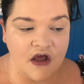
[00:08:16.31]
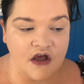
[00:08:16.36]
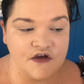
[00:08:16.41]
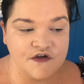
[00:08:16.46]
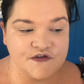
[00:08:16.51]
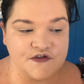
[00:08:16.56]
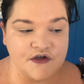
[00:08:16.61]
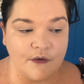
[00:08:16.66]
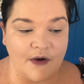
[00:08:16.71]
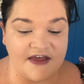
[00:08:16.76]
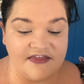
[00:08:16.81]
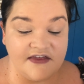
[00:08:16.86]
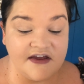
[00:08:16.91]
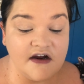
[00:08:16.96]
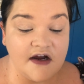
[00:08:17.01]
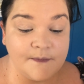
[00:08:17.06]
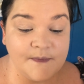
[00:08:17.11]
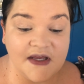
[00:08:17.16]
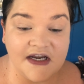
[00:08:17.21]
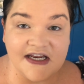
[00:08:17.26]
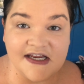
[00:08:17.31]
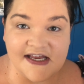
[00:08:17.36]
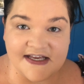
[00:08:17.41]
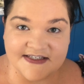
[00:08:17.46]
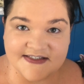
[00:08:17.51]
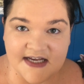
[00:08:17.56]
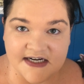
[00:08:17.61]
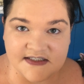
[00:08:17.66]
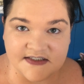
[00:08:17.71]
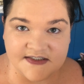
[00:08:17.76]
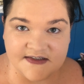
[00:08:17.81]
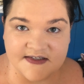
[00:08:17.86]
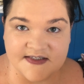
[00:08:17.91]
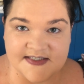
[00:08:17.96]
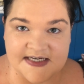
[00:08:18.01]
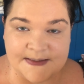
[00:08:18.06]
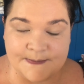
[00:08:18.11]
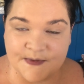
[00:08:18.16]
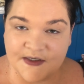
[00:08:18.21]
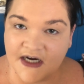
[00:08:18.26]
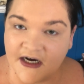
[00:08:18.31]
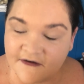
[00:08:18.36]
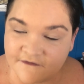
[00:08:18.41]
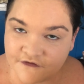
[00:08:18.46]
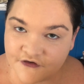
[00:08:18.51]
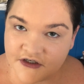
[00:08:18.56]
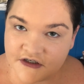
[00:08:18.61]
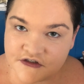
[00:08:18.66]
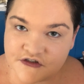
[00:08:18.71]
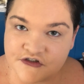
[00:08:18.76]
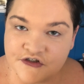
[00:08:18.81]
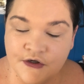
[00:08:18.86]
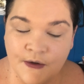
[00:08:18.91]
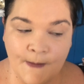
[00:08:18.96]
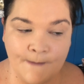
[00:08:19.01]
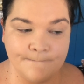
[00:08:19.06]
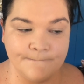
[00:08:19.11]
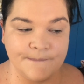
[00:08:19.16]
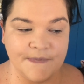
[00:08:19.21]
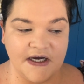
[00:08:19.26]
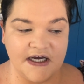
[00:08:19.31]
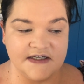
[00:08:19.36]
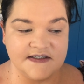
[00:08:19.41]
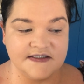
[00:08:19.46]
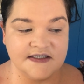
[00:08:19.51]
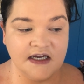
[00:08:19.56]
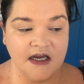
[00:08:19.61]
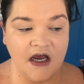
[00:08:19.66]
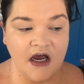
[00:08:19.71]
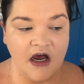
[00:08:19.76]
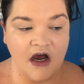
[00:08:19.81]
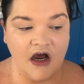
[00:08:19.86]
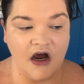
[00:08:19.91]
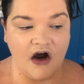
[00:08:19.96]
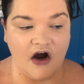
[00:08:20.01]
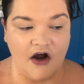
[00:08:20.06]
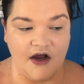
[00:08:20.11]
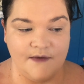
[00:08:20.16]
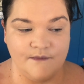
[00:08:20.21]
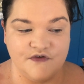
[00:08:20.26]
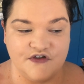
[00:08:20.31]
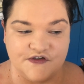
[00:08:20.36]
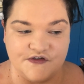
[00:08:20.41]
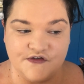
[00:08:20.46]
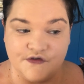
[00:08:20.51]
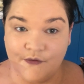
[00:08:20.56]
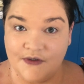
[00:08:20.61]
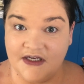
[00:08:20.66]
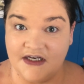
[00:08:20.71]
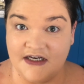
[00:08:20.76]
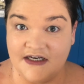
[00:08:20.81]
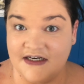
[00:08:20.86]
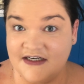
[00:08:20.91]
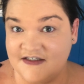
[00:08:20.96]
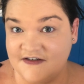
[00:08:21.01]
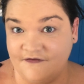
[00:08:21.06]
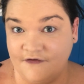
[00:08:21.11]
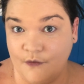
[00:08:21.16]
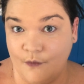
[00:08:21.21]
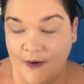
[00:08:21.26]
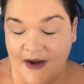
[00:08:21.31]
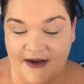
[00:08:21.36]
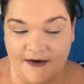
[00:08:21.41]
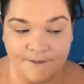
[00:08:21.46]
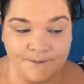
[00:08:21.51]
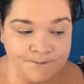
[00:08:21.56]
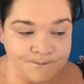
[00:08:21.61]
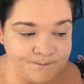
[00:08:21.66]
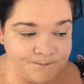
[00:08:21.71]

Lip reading: So I think I'm getting exactly the same coverage, but I'm just doing it in a different way.